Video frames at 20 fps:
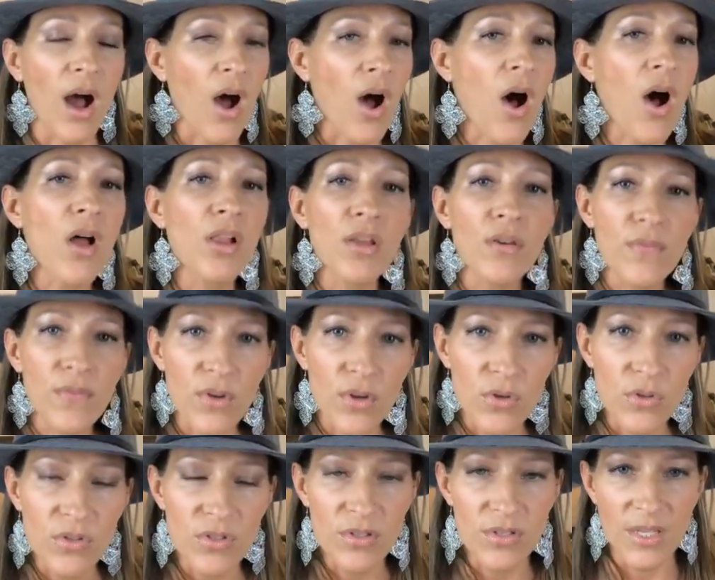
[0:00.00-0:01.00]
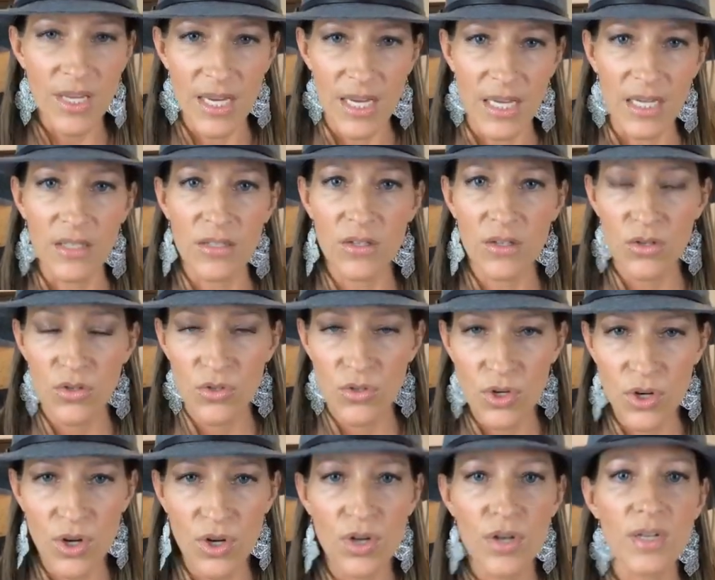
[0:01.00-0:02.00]
all of those things
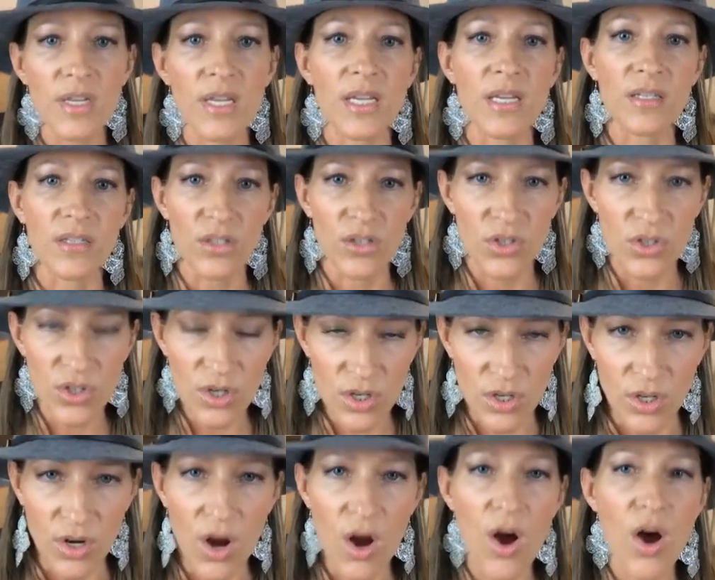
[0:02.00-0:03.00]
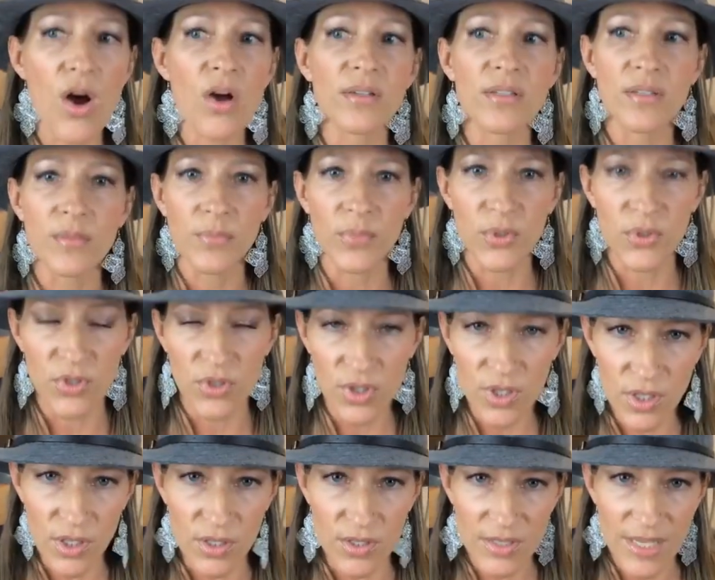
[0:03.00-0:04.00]
turn into sugar, all simple
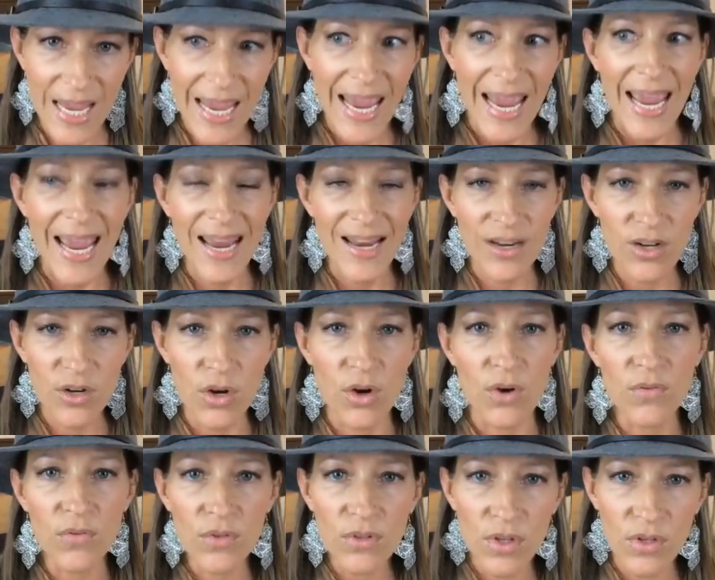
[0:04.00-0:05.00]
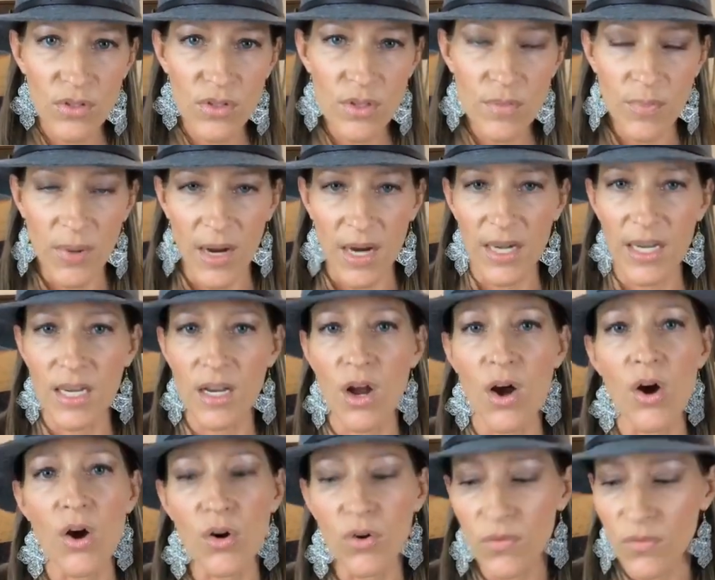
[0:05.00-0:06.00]
sugars, and it overloads the body,
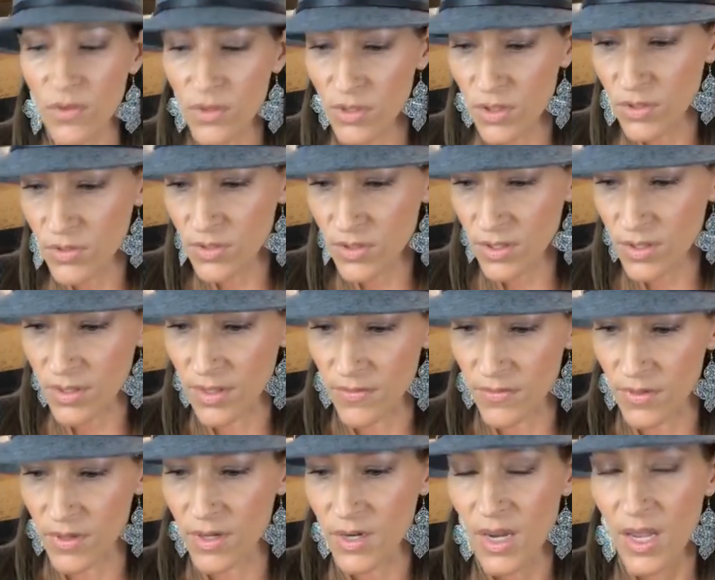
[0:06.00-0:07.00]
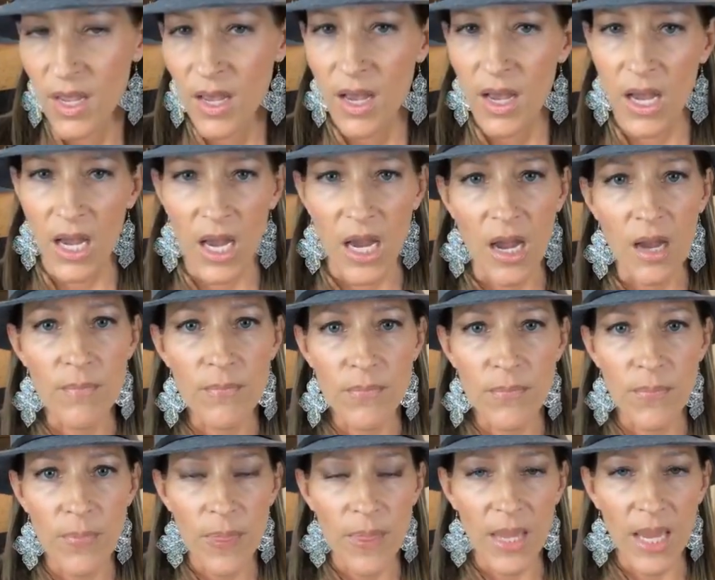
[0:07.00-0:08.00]
overloads the liver,
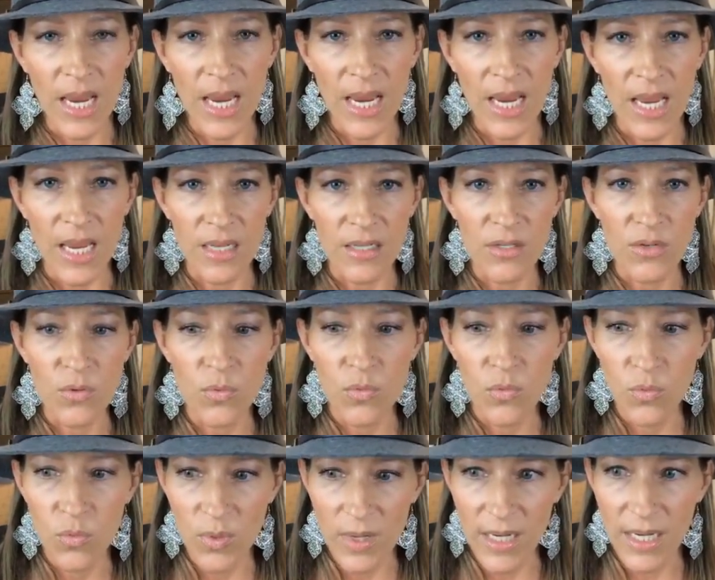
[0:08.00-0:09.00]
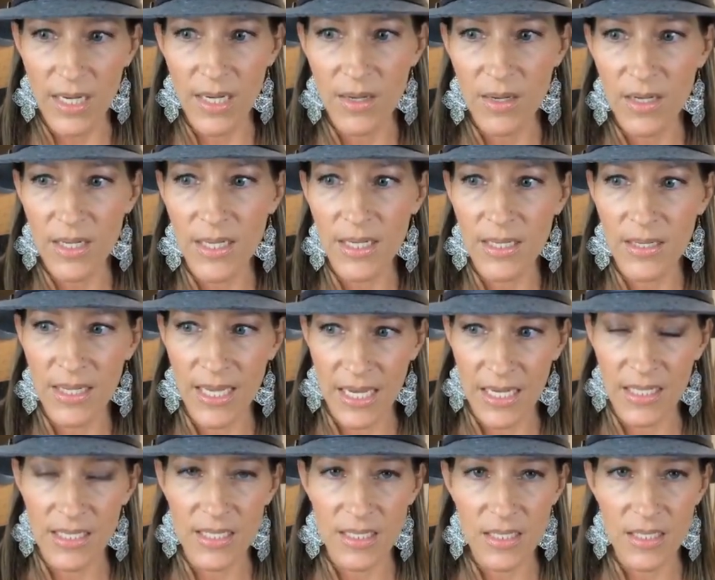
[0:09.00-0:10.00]
um, and we
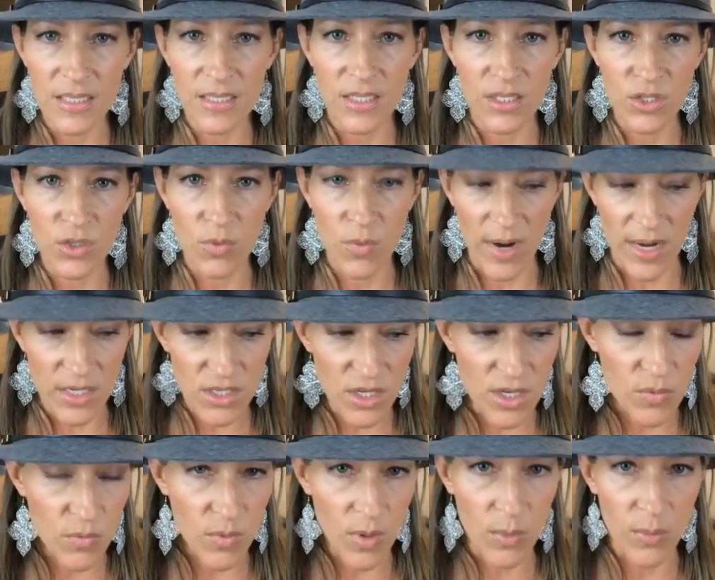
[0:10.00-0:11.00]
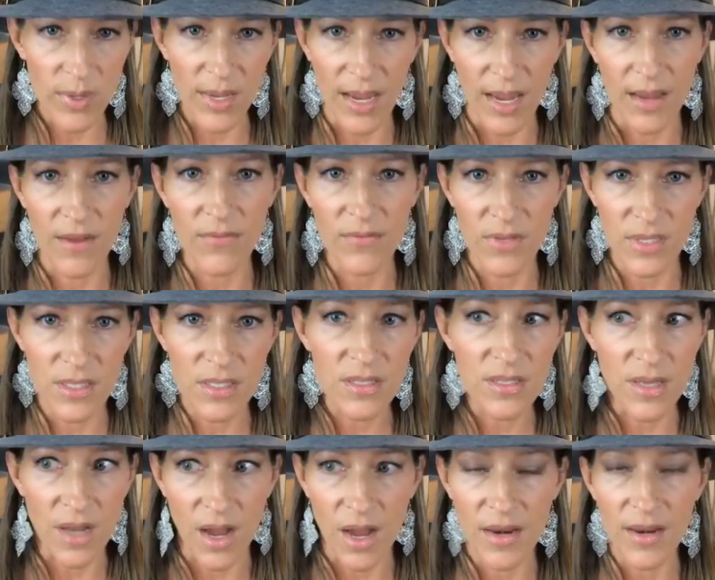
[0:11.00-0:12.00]
get into this situation where we have this
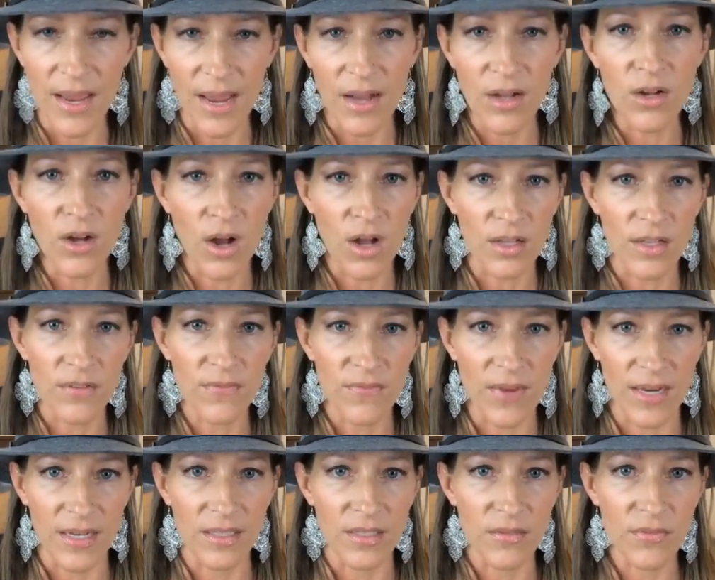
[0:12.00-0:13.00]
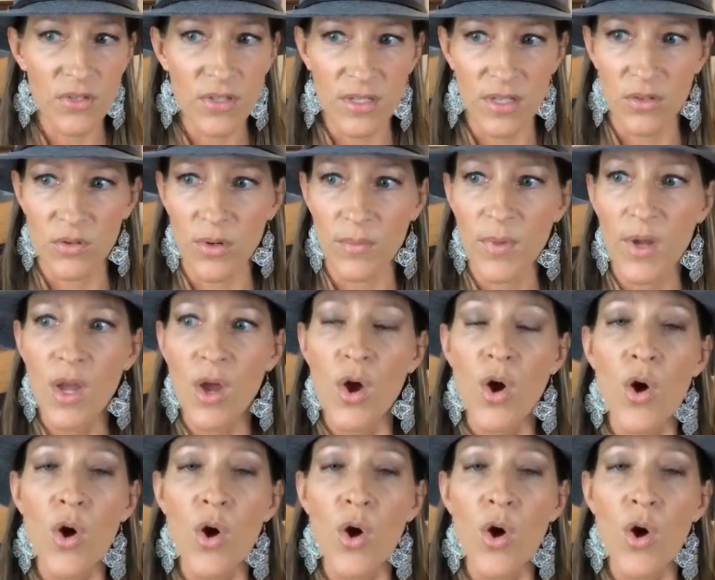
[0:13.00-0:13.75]
non-alcoholic fatty liver syndrome.